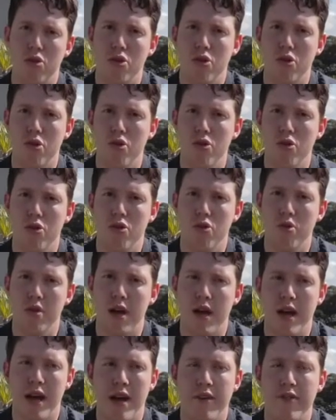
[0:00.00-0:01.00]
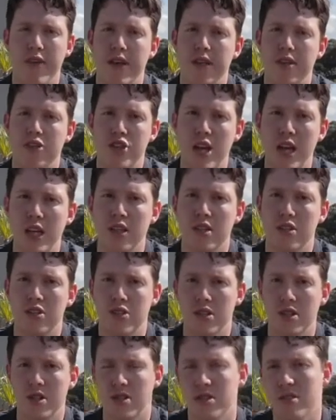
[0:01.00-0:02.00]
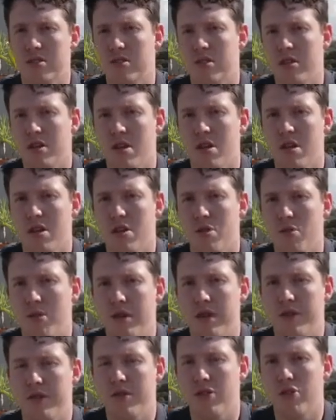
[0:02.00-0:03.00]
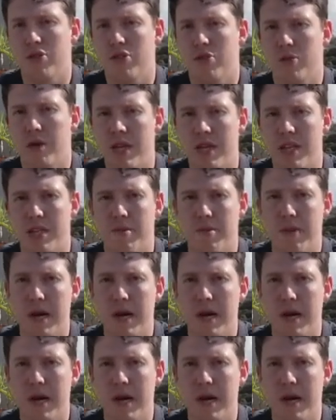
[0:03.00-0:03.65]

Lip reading: who have had challenges with losing weight in the